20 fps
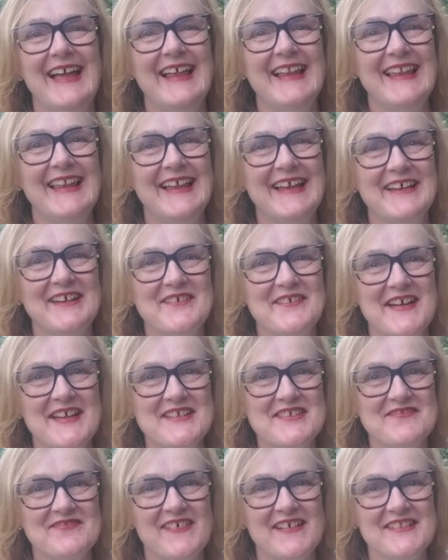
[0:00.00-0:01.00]
Hello
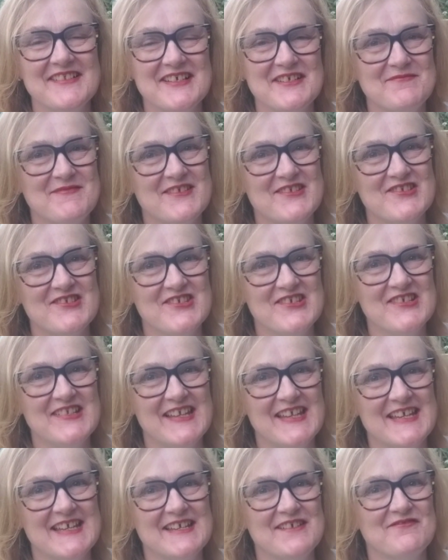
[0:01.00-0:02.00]
and welcome. It's
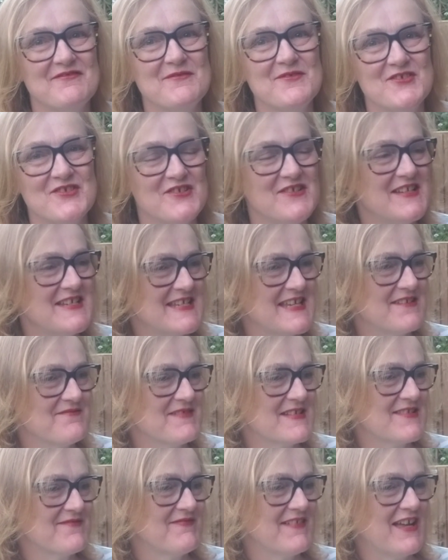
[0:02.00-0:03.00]
Julie here from Julie
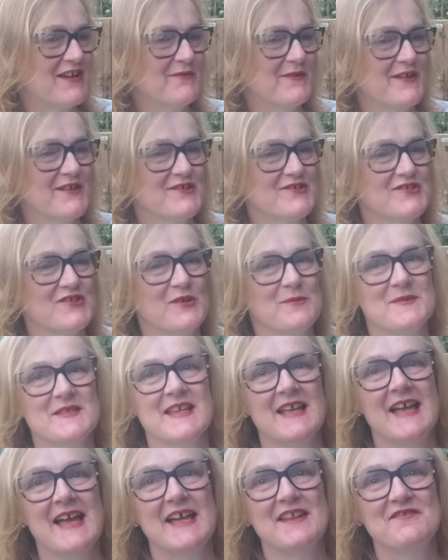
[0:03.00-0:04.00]
Davies Flower
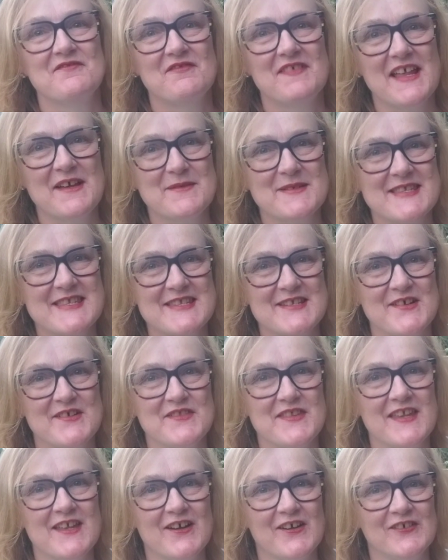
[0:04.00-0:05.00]
Workshops and Flower
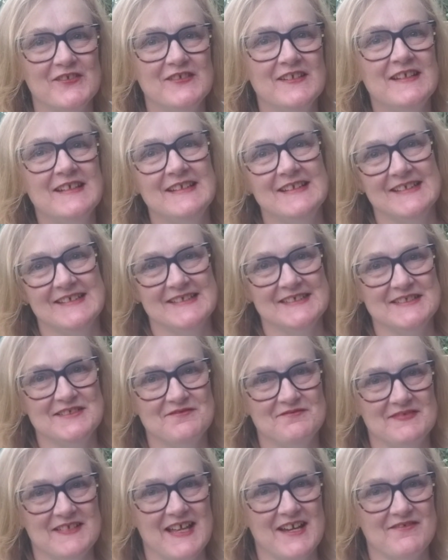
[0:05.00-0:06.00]
Start, the online
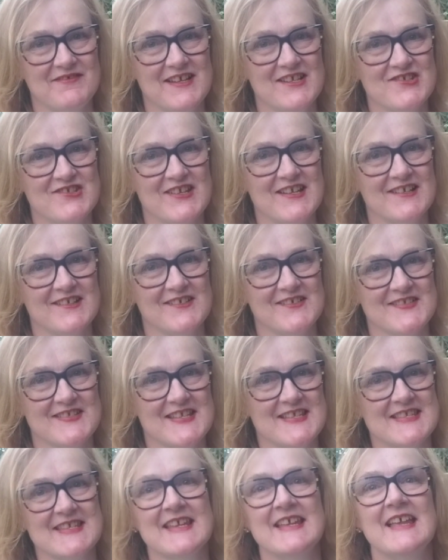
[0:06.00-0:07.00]
flower arranging
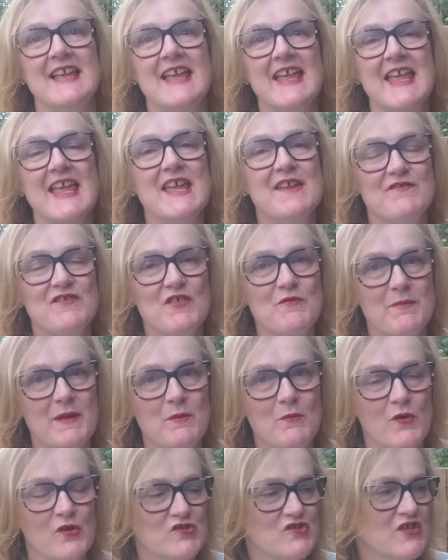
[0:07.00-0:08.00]
classes. If you've
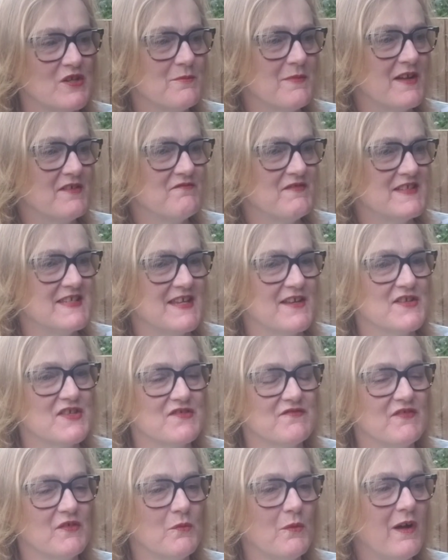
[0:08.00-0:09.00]
been watching my
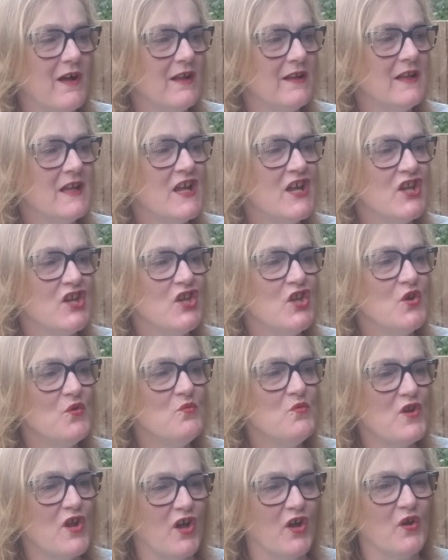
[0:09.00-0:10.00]
videos for a while,
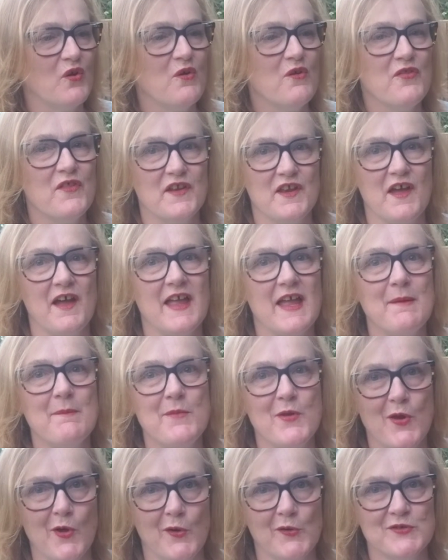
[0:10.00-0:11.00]
you know that I
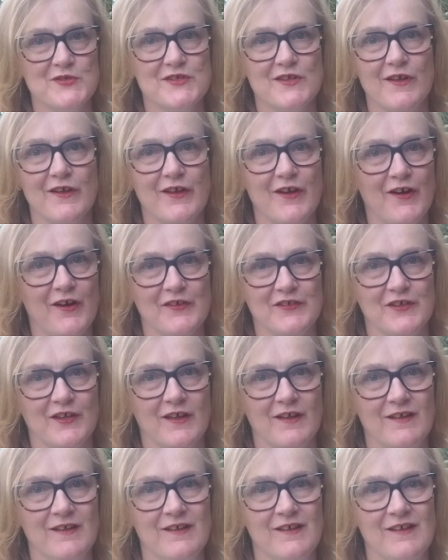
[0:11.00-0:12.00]
am not a
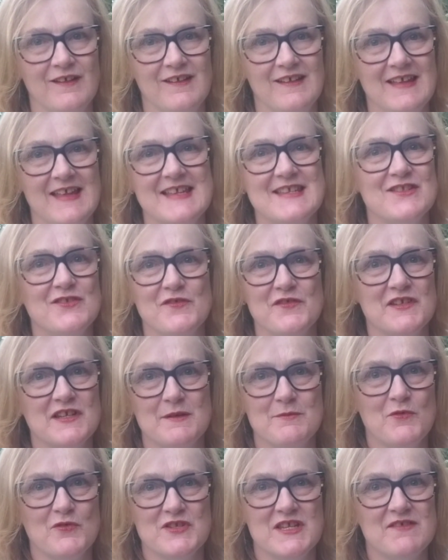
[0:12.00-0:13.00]
gardener. It's not
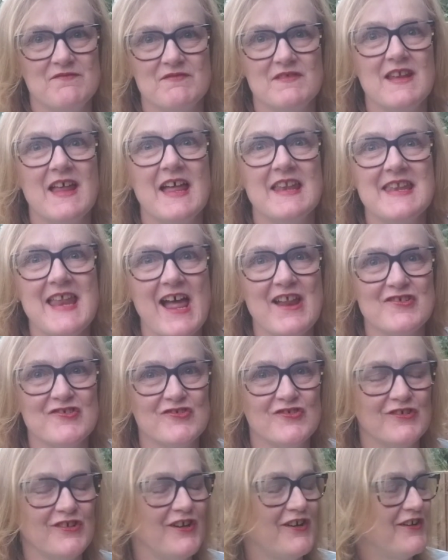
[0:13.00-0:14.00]
I'm not even a
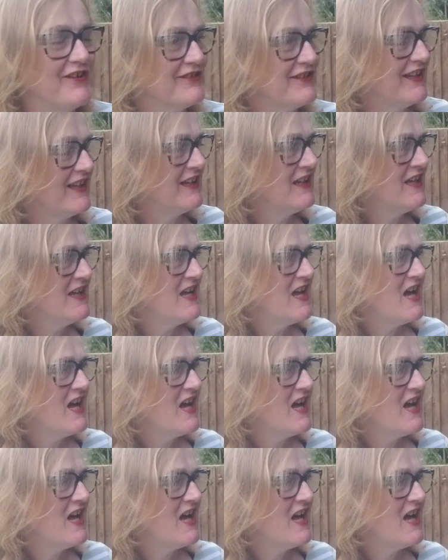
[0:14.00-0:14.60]
natural gardener.